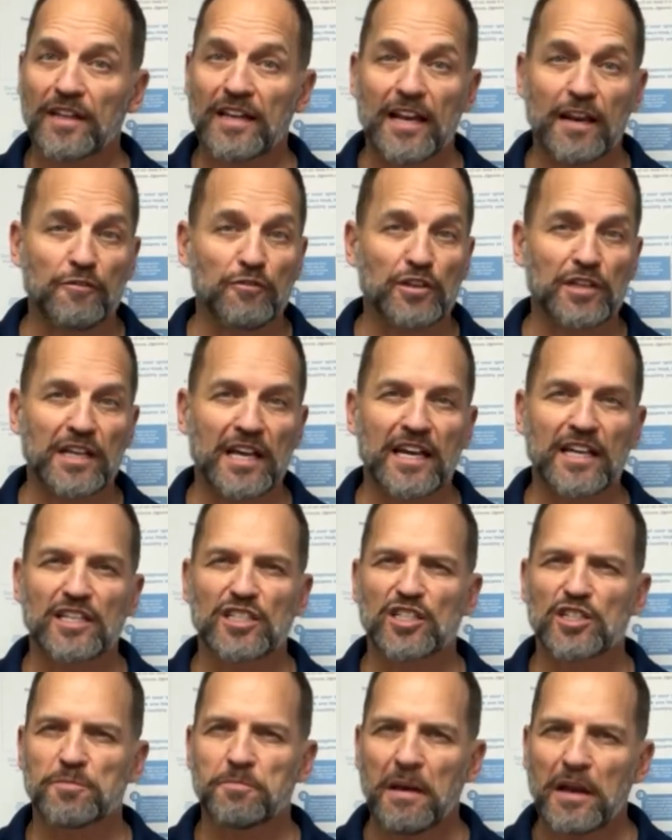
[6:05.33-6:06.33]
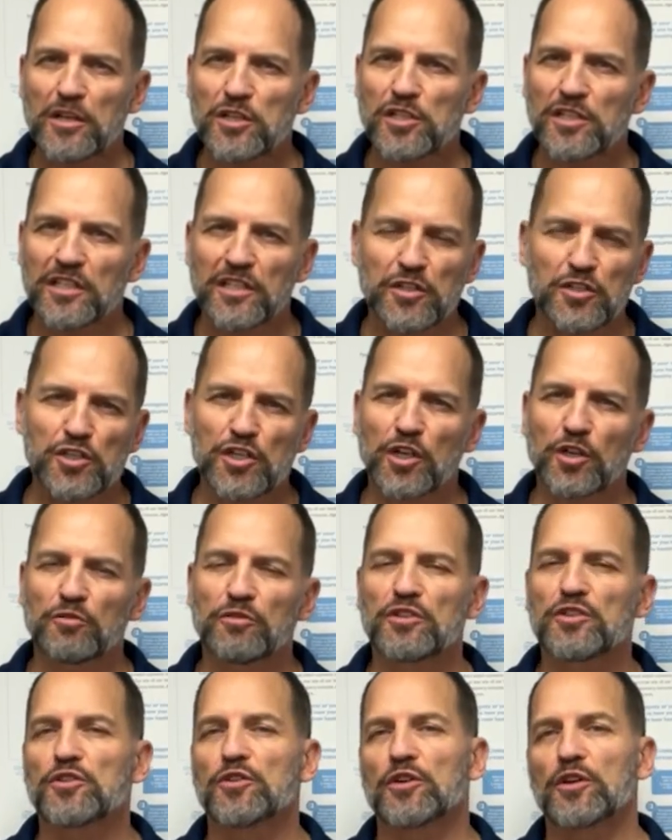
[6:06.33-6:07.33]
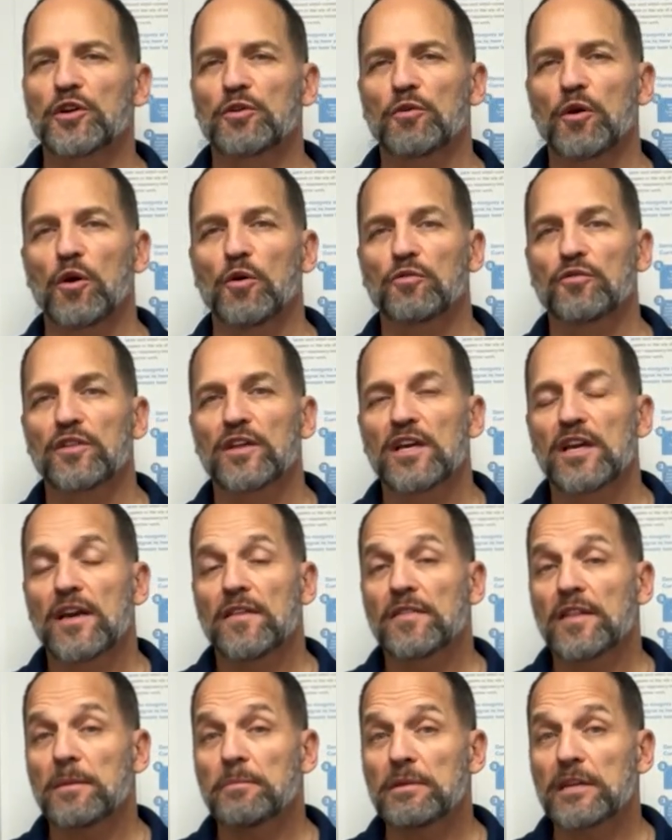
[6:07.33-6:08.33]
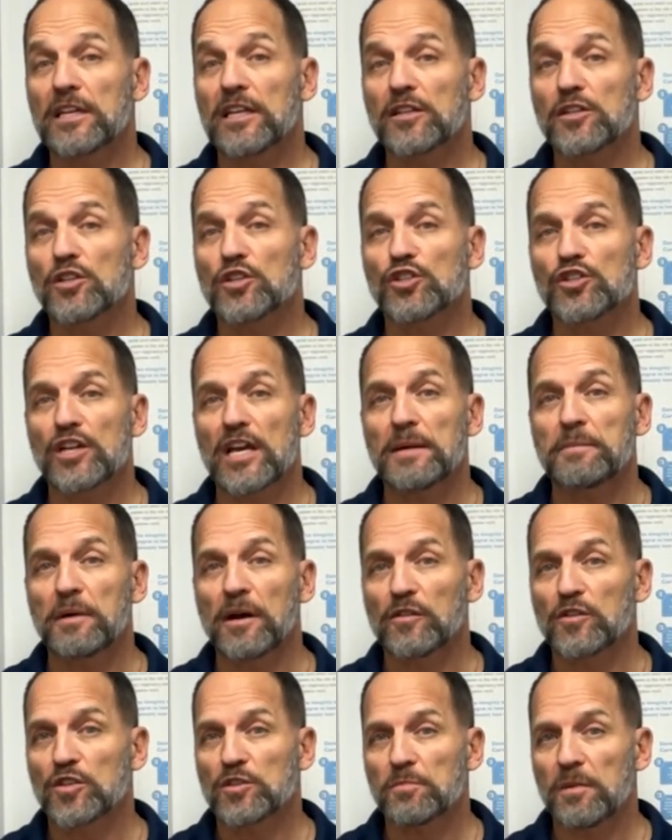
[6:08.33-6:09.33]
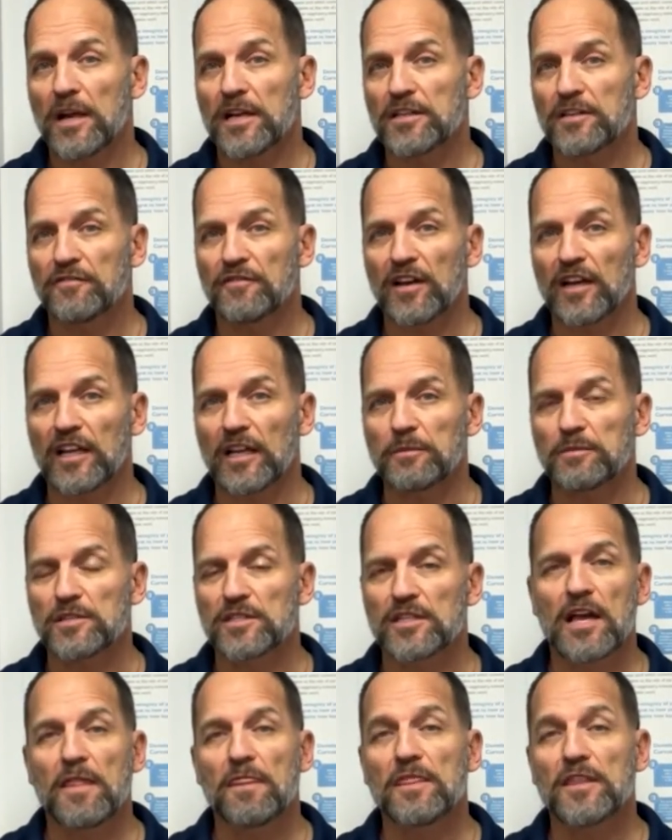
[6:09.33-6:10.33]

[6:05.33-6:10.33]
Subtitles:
day, every day, especially in children during growth, they begin to shape how the spine develops.